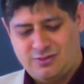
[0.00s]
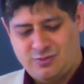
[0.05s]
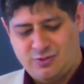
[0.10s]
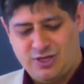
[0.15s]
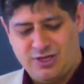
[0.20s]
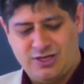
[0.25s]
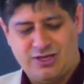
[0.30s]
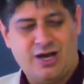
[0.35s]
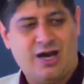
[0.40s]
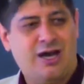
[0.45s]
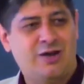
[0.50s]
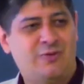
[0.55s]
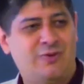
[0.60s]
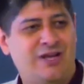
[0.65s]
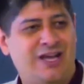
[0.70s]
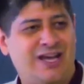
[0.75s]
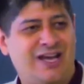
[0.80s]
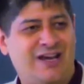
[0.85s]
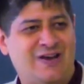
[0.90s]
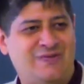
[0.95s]
What a God
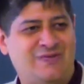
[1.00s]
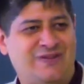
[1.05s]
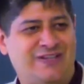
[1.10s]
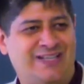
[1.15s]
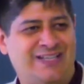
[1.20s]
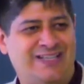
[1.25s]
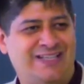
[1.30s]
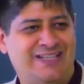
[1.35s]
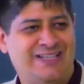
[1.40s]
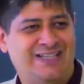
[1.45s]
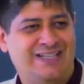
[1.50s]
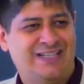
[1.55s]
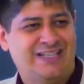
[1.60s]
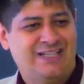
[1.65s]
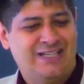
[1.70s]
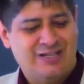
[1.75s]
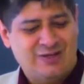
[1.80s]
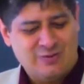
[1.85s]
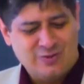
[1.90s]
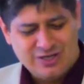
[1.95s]
we have.
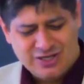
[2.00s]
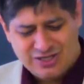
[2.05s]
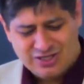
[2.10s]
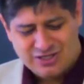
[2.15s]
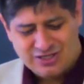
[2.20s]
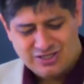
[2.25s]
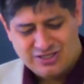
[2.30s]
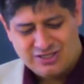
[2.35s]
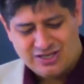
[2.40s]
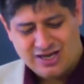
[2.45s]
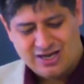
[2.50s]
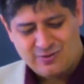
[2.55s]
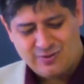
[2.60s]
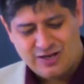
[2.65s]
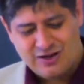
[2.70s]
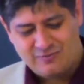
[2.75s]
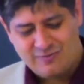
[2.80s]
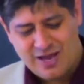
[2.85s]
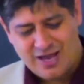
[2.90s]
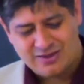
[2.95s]
What a good God
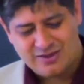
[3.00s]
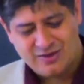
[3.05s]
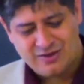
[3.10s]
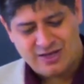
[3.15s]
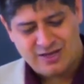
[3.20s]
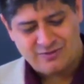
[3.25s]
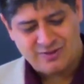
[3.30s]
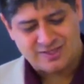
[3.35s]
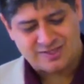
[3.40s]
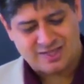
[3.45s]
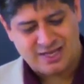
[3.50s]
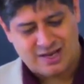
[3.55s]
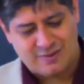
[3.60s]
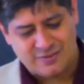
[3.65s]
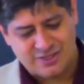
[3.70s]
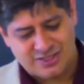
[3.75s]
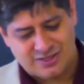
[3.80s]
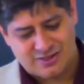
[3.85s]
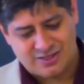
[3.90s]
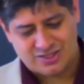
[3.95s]
we have. Matthew Henry's
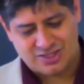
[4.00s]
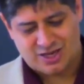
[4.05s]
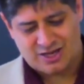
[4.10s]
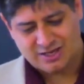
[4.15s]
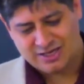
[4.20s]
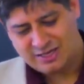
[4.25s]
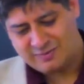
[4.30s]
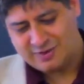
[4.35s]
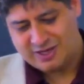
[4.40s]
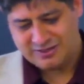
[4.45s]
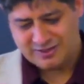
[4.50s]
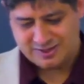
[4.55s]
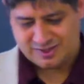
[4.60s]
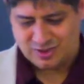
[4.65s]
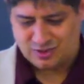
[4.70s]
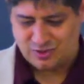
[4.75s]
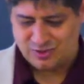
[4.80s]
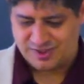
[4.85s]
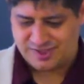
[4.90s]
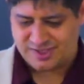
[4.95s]
commentary talking about this
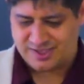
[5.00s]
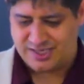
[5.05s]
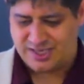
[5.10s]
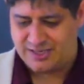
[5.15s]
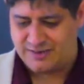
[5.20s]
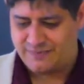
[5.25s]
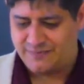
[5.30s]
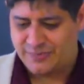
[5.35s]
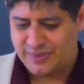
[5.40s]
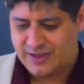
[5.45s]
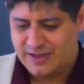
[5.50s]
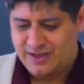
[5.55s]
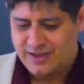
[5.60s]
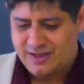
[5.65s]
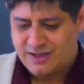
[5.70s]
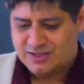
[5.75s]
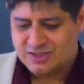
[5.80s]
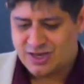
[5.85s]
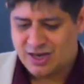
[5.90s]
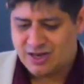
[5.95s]
whole scene,
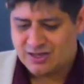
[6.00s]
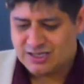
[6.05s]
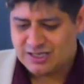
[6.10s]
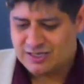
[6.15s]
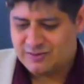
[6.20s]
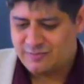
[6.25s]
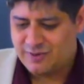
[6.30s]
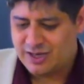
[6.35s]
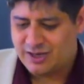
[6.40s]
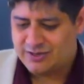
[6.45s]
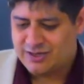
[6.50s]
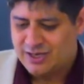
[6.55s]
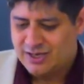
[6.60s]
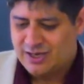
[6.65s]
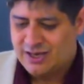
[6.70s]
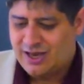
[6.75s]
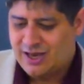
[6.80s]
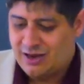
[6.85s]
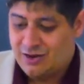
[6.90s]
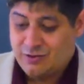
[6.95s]
talking about
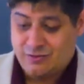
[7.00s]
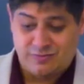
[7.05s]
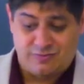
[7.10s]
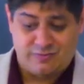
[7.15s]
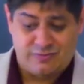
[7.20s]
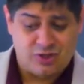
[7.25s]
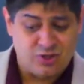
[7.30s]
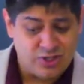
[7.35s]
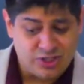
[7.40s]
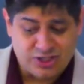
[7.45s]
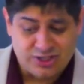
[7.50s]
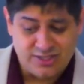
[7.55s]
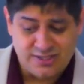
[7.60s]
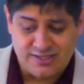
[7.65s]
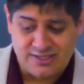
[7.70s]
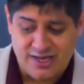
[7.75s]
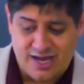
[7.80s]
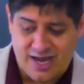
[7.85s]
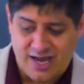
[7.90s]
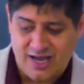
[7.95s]
how
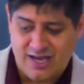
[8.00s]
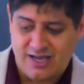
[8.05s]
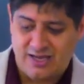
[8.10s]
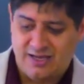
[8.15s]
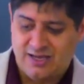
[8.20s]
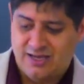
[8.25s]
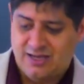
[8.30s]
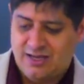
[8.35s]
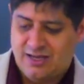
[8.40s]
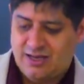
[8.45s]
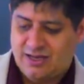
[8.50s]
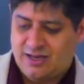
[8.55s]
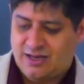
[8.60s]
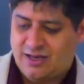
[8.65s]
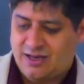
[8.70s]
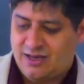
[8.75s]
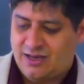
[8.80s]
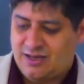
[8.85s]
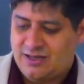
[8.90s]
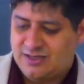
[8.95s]
Christians die,
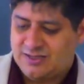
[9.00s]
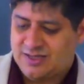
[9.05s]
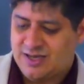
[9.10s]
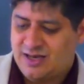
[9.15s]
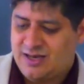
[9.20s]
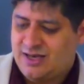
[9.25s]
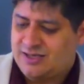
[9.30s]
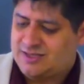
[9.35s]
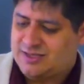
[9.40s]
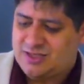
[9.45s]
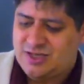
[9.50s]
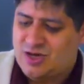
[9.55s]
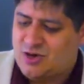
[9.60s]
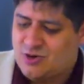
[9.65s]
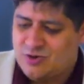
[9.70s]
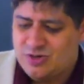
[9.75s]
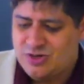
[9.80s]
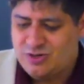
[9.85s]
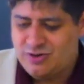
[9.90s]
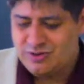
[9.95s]
uh, said, It's
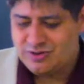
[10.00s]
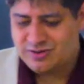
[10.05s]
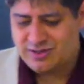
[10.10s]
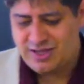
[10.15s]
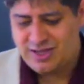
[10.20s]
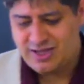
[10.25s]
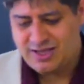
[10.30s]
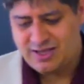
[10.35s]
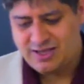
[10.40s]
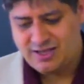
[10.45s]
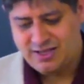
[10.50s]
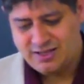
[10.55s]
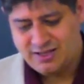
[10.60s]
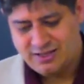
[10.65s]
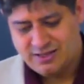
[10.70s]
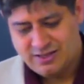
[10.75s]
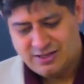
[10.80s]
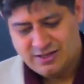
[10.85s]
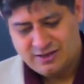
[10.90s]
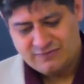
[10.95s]
no new thing
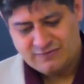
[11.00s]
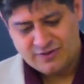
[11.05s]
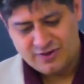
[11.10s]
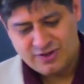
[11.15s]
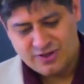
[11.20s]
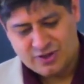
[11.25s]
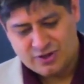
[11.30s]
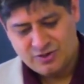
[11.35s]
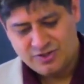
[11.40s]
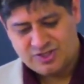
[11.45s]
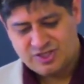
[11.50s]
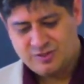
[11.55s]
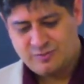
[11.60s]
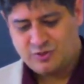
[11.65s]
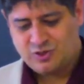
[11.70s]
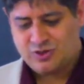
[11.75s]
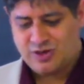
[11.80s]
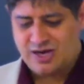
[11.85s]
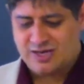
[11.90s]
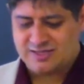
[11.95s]
for those
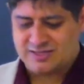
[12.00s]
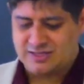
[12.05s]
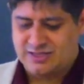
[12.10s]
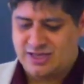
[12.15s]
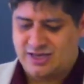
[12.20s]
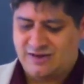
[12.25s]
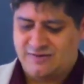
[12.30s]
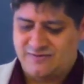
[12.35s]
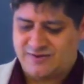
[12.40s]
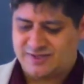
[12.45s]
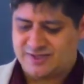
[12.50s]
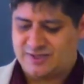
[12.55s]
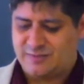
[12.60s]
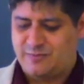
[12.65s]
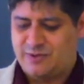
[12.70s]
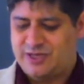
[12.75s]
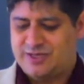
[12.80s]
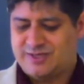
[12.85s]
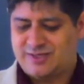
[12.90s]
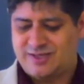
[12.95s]
whom Christ loves to
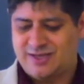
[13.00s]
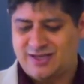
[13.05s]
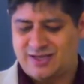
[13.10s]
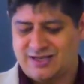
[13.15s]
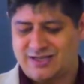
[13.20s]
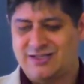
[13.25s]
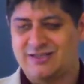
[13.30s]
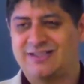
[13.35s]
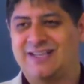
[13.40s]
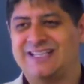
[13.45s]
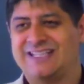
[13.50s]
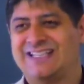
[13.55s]
be sick.